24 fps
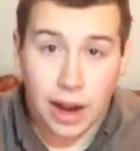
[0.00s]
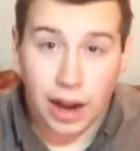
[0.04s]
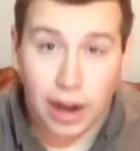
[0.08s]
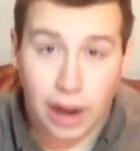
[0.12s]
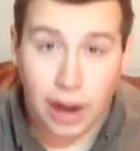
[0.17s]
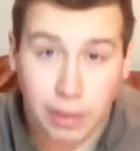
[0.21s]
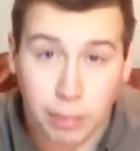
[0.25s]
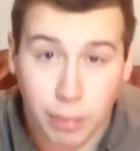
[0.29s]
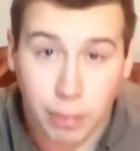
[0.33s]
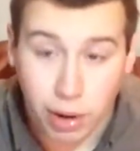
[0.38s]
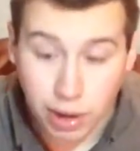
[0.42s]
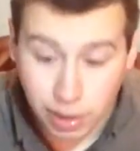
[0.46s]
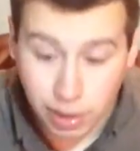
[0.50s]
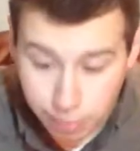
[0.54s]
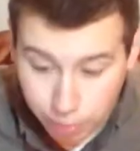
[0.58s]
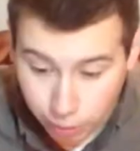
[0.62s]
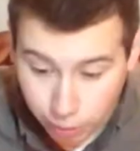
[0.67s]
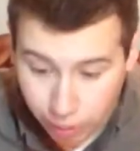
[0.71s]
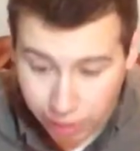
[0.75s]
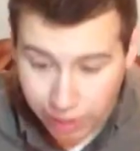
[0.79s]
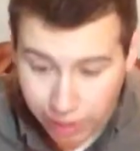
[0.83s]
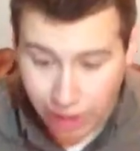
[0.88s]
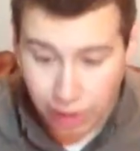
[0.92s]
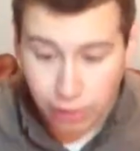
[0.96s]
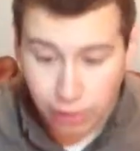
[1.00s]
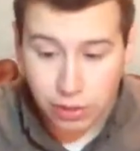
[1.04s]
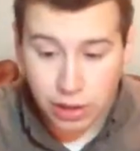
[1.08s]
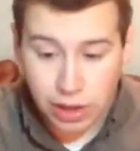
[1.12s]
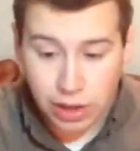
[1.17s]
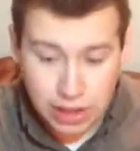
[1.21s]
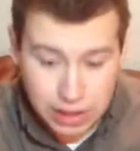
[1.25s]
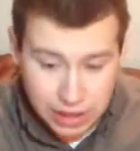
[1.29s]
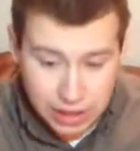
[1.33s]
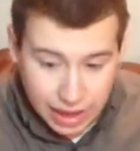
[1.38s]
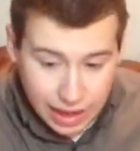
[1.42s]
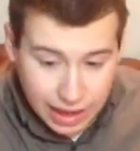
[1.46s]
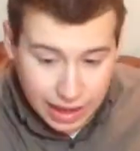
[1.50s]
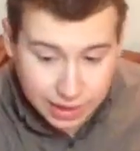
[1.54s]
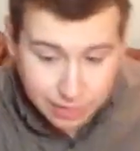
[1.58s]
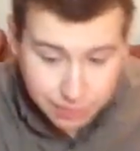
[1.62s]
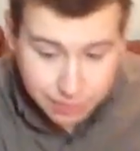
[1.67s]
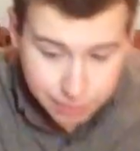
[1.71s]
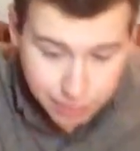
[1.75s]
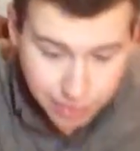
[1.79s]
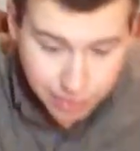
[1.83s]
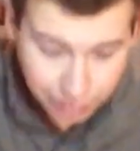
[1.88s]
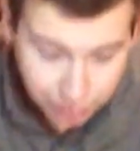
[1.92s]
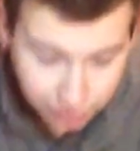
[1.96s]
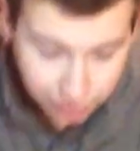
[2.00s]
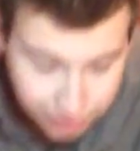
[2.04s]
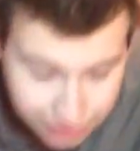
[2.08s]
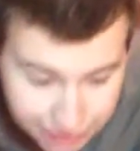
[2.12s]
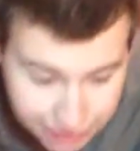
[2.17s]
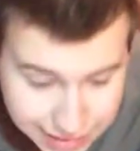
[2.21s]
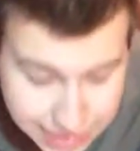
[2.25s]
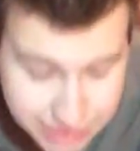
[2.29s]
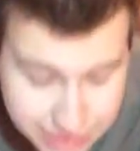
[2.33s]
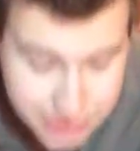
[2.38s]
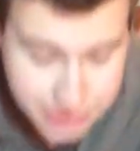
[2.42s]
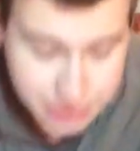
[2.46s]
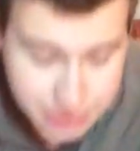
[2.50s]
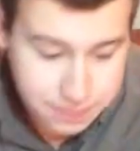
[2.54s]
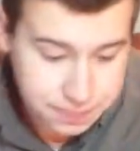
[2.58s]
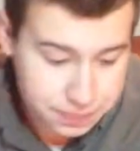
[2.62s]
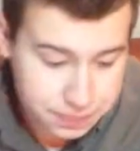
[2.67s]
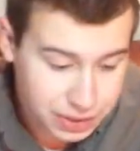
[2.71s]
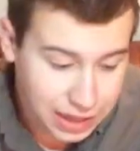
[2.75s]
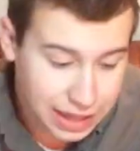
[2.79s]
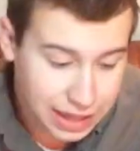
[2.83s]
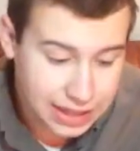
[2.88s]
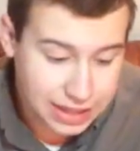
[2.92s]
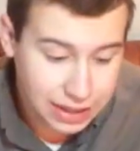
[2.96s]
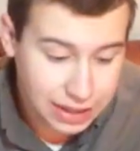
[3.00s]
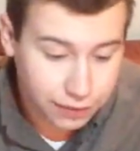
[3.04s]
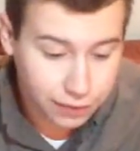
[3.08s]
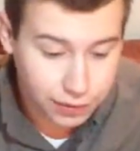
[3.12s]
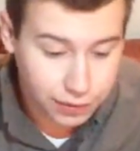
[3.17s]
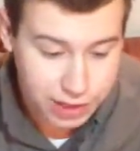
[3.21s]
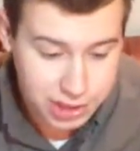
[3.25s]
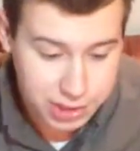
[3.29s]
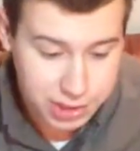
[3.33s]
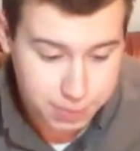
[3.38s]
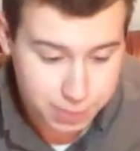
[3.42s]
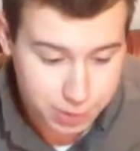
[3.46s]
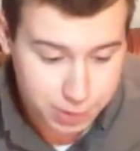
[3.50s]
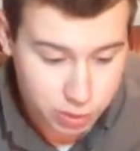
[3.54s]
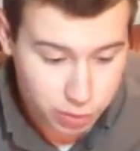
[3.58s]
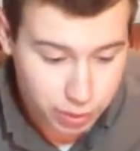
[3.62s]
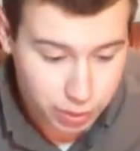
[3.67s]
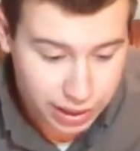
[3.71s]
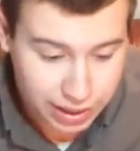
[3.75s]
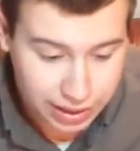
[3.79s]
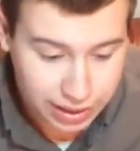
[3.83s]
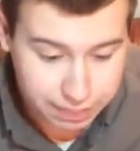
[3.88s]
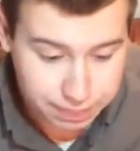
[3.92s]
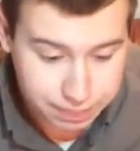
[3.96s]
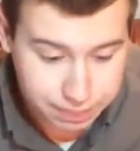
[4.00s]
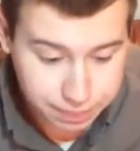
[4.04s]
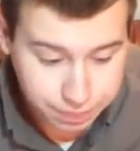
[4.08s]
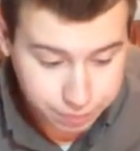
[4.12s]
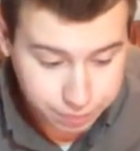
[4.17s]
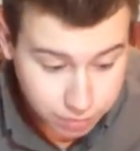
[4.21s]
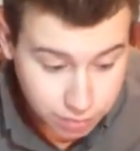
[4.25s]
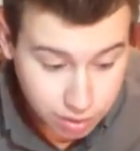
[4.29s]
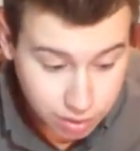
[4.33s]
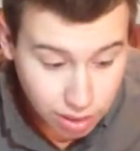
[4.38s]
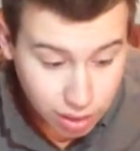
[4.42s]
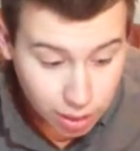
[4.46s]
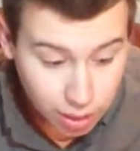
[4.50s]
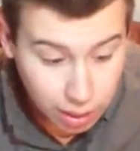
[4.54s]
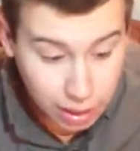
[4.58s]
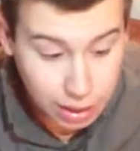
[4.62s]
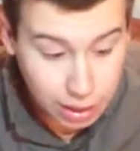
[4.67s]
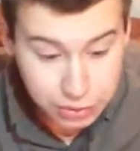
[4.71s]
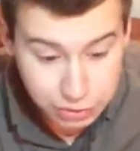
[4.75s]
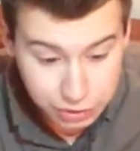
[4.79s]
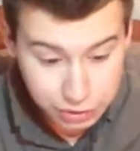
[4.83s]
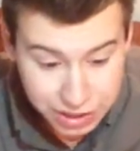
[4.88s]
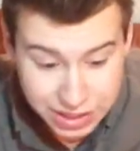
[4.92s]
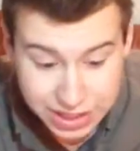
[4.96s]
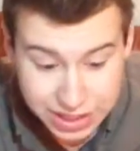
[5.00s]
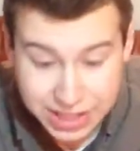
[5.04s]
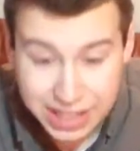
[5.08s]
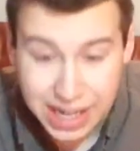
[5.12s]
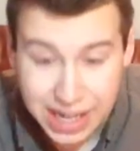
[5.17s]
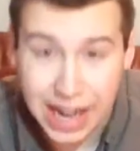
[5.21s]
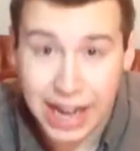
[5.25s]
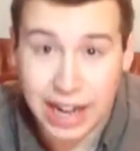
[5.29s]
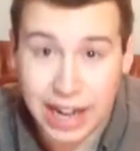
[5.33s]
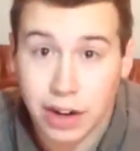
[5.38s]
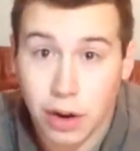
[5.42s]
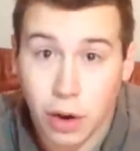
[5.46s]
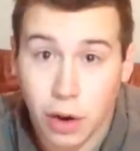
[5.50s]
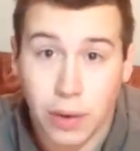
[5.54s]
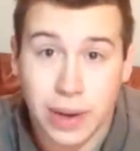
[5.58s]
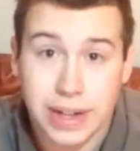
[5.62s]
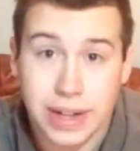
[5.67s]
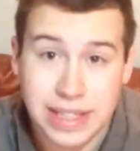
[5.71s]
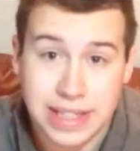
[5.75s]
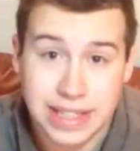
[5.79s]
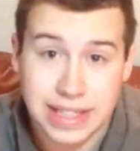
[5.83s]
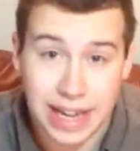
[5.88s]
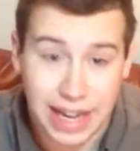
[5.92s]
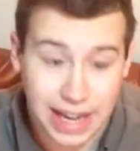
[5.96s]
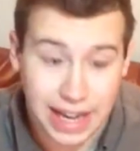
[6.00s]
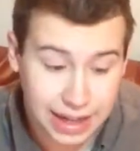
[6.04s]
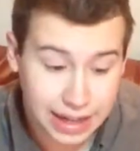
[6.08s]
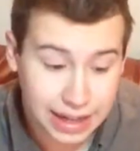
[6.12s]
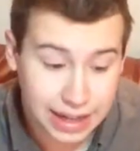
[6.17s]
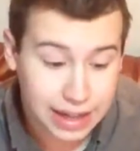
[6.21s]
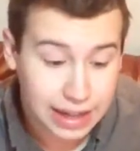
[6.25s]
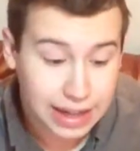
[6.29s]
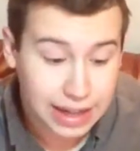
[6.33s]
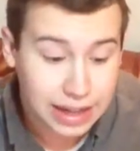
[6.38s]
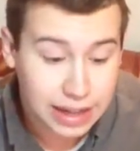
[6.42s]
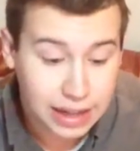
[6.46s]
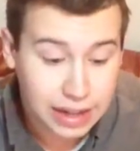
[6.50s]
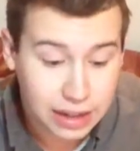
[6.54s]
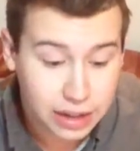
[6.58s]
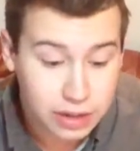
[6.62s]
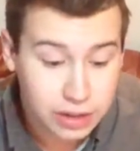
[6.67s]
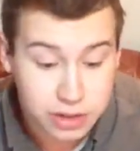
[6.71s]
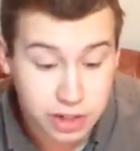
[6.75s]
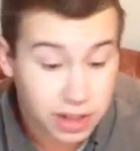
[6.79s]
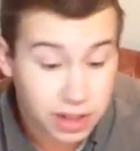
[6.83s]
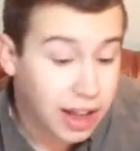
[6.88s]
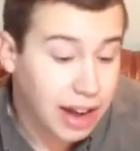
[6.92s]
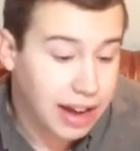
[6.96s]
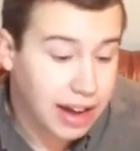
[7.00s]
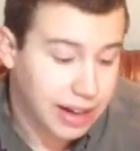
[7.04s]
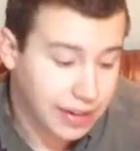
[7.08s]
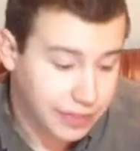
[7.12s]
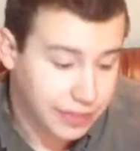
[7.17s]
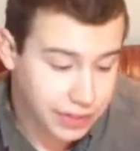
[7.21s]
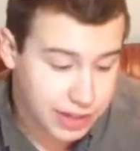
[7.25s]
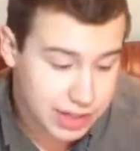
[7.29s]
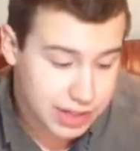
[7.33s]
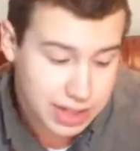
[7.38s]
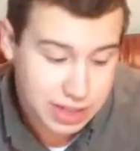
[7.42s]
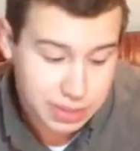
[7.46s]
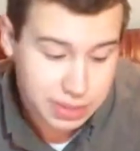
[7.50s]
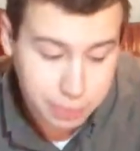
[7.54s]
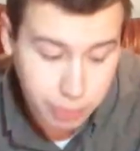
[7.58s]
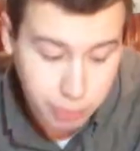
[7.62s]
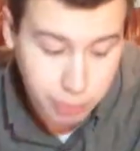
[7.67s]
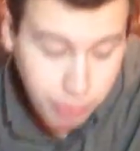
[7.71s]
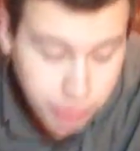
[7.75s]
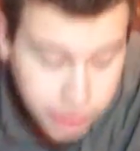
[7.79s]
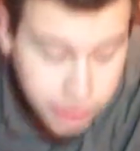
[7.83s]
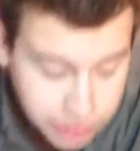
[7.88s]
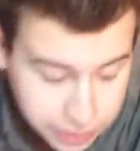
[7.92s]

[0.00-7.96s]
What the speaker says: I want to point out that there is a difference between this and OS X. There's a lot of differences, but one